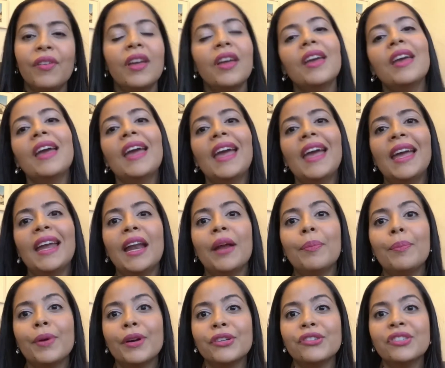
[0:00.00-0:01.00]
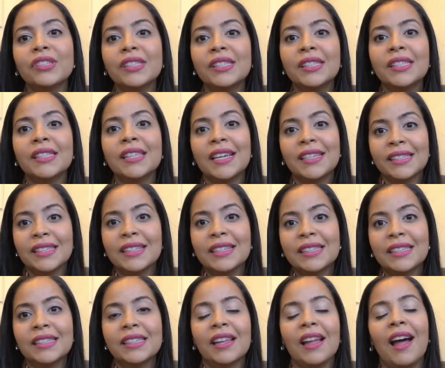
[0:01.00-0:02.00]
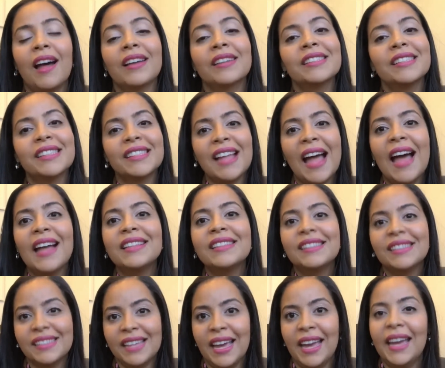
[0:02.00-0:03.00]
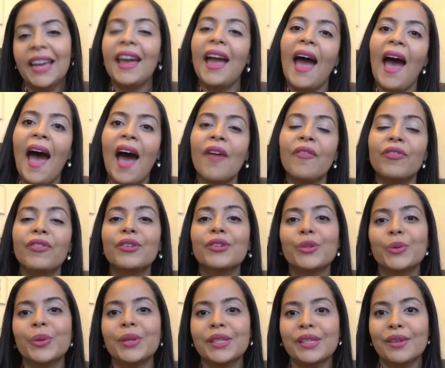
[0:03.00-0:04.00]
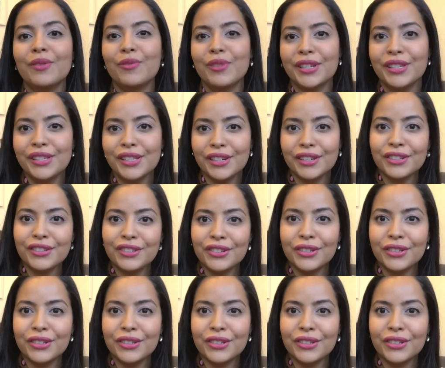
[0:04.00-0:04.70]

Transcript: and I purchased Tesla stocks that day after doing some research.